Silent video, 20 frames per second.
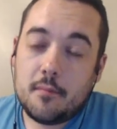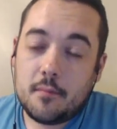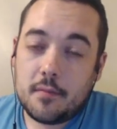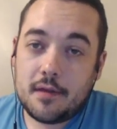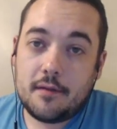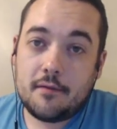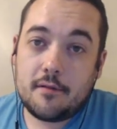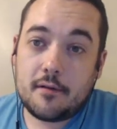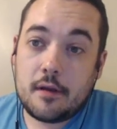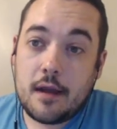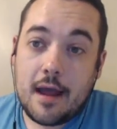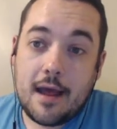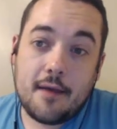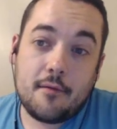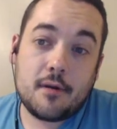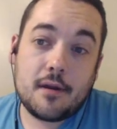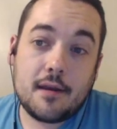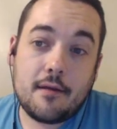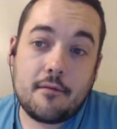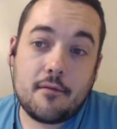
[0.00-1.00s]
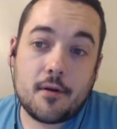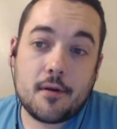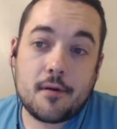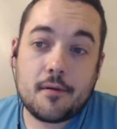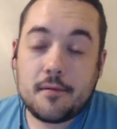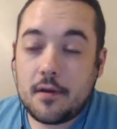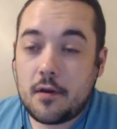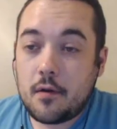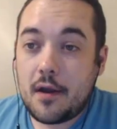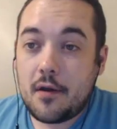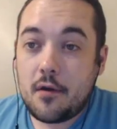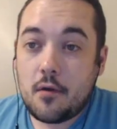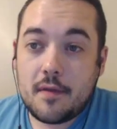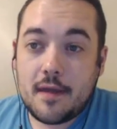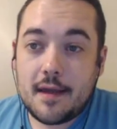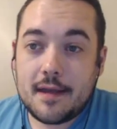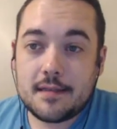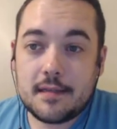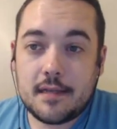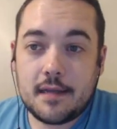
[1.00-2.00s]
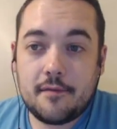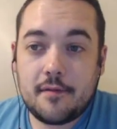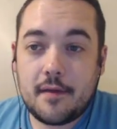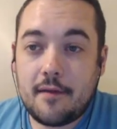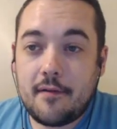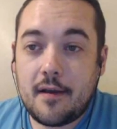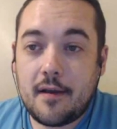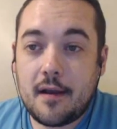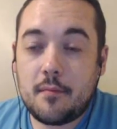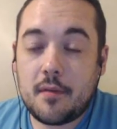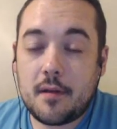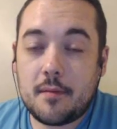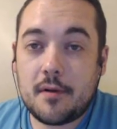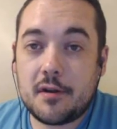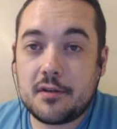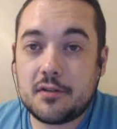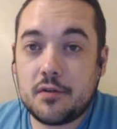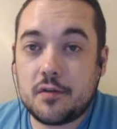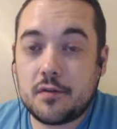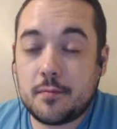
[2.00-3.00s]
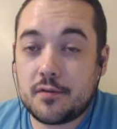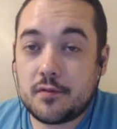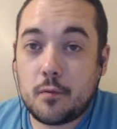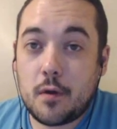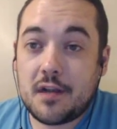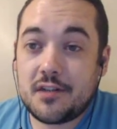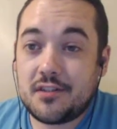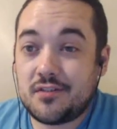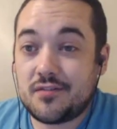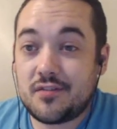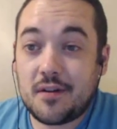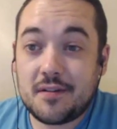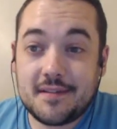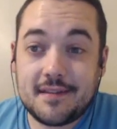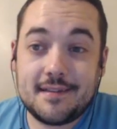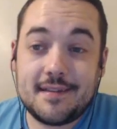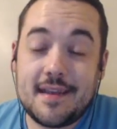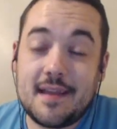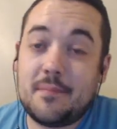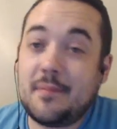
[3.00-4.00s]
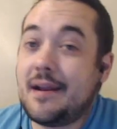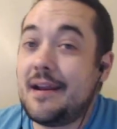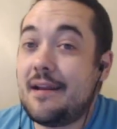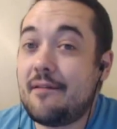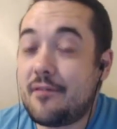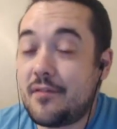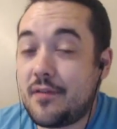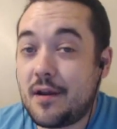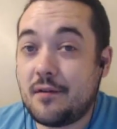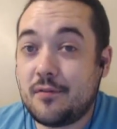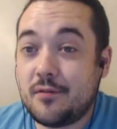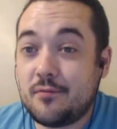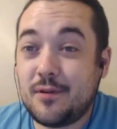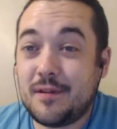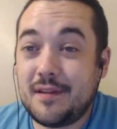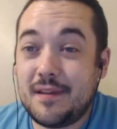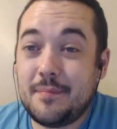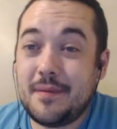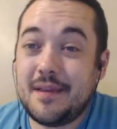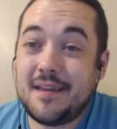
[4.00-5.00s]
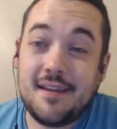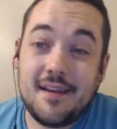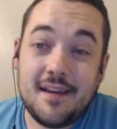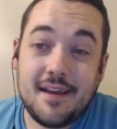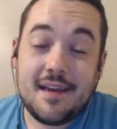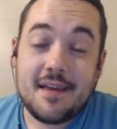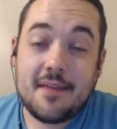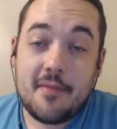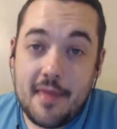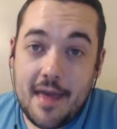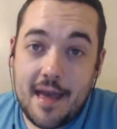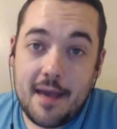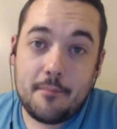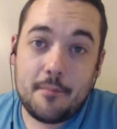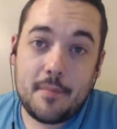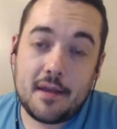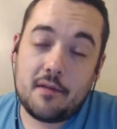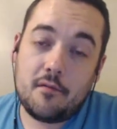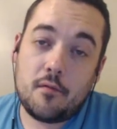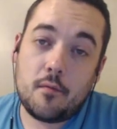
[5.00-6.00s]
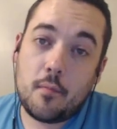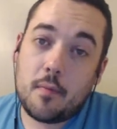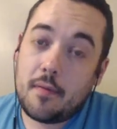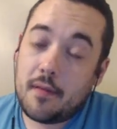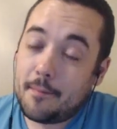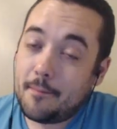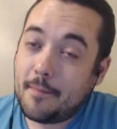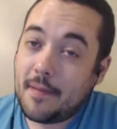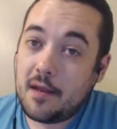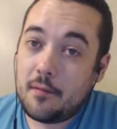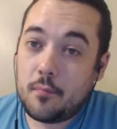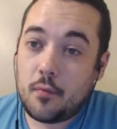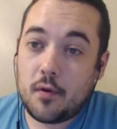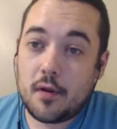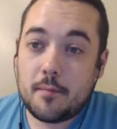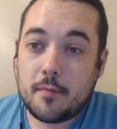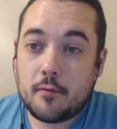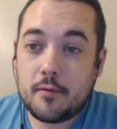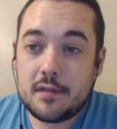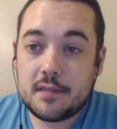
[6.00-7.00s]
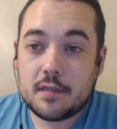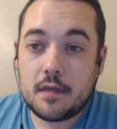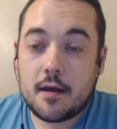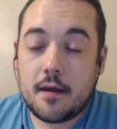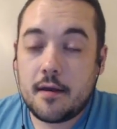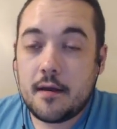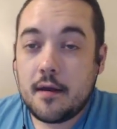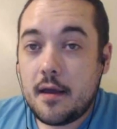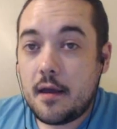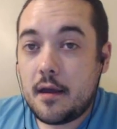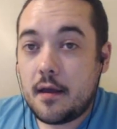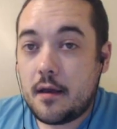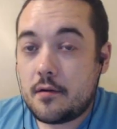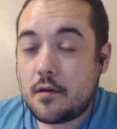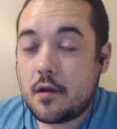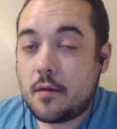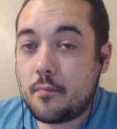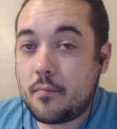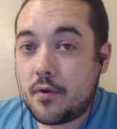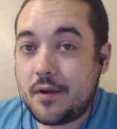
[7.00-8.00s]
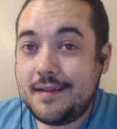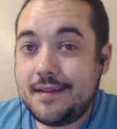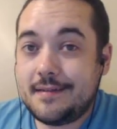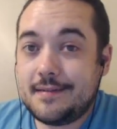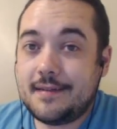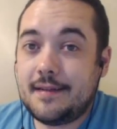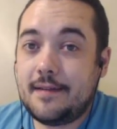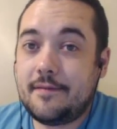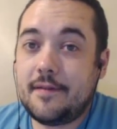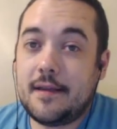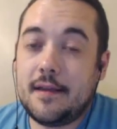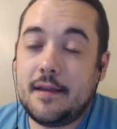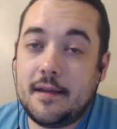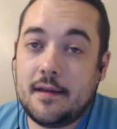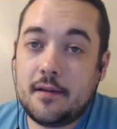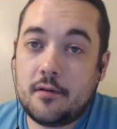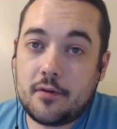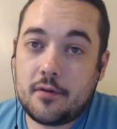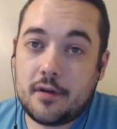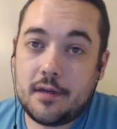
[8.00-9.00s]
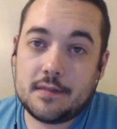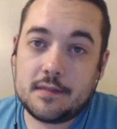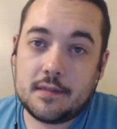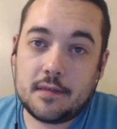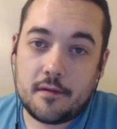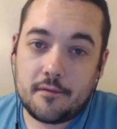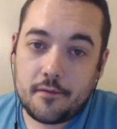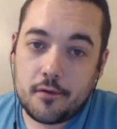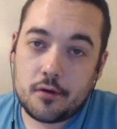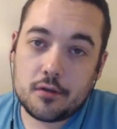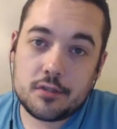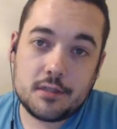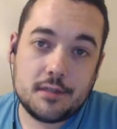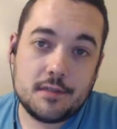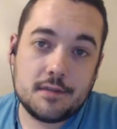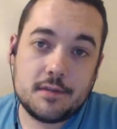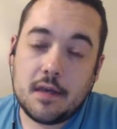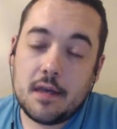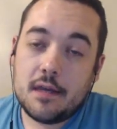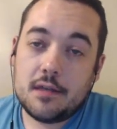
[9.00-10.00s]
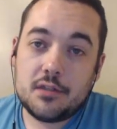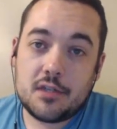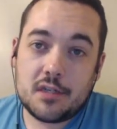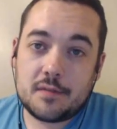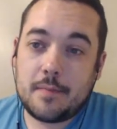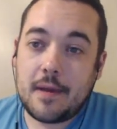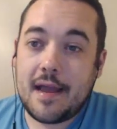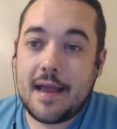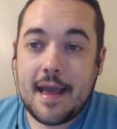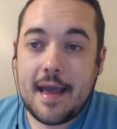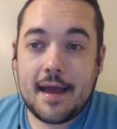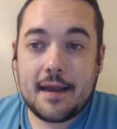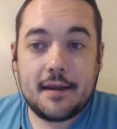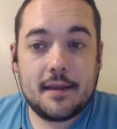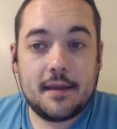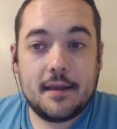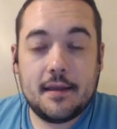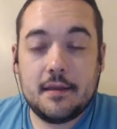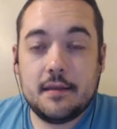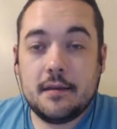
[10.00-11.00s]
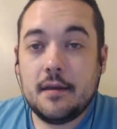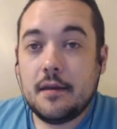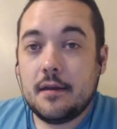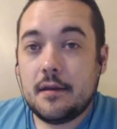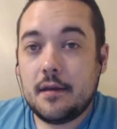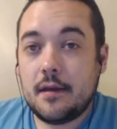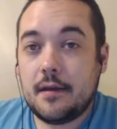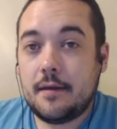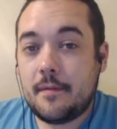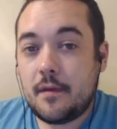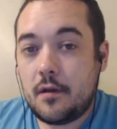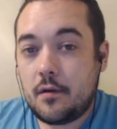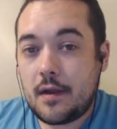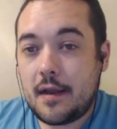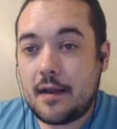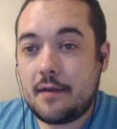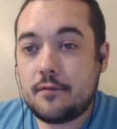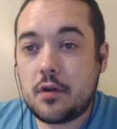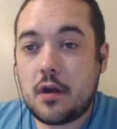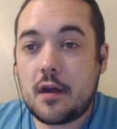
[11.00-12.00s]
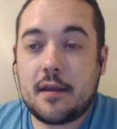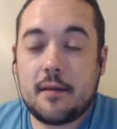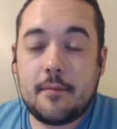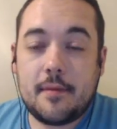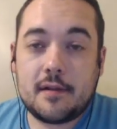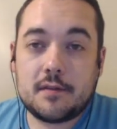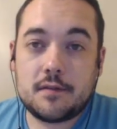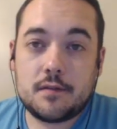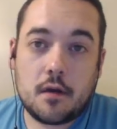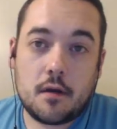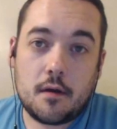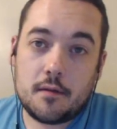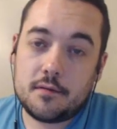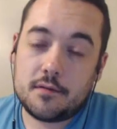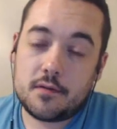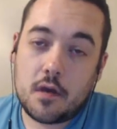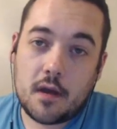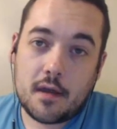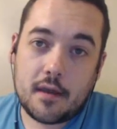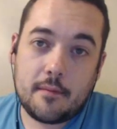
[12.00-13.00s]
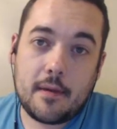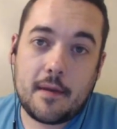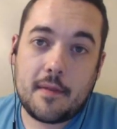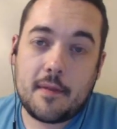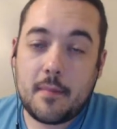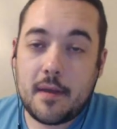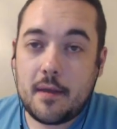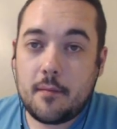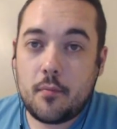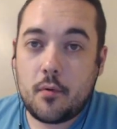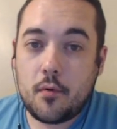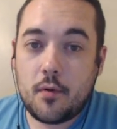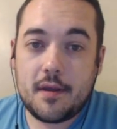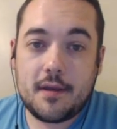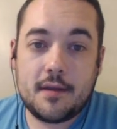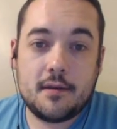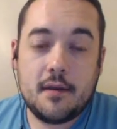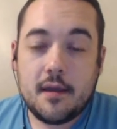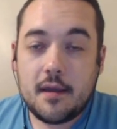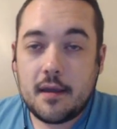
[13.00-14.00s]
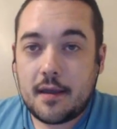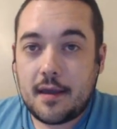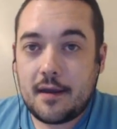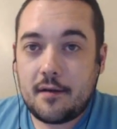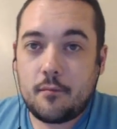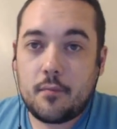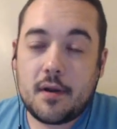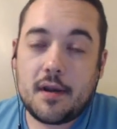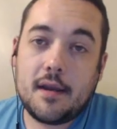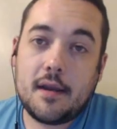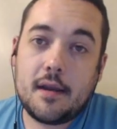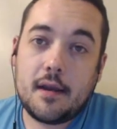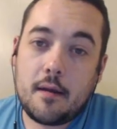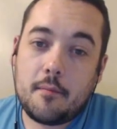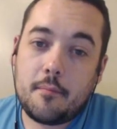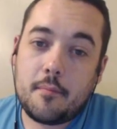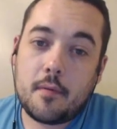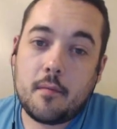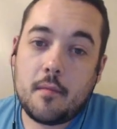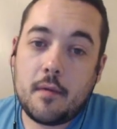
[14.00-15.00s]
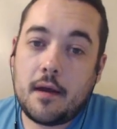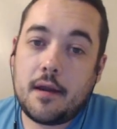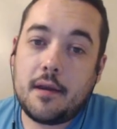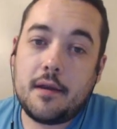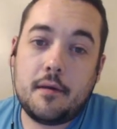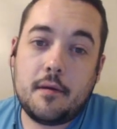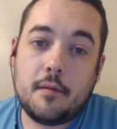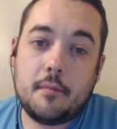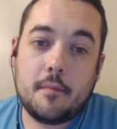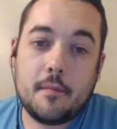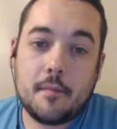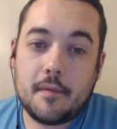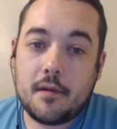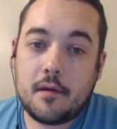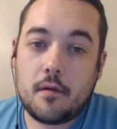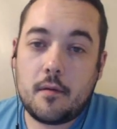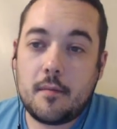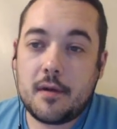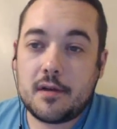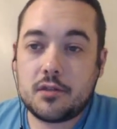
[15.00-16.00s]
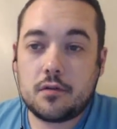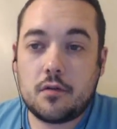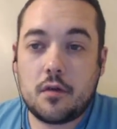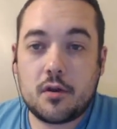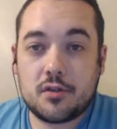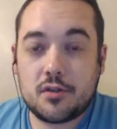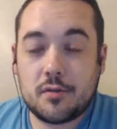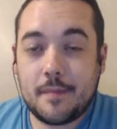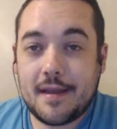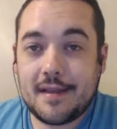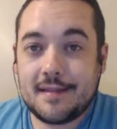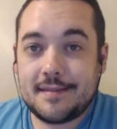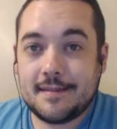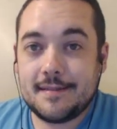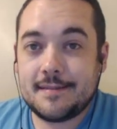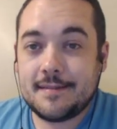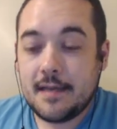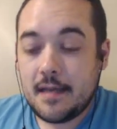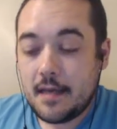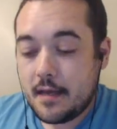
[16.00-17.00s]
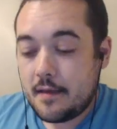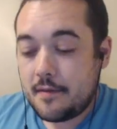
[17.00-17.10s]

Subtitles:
Believe it or not, I would have never, I know that if you have high blood pressure, you're supposed to watch your salt intake, but I never thought it would really be that big of a pain point. But we saw a pretty significant increase in conversions just by adding in, kind of talking about salt and talking about the pain point and kind of bringing it up on a, much larger basis.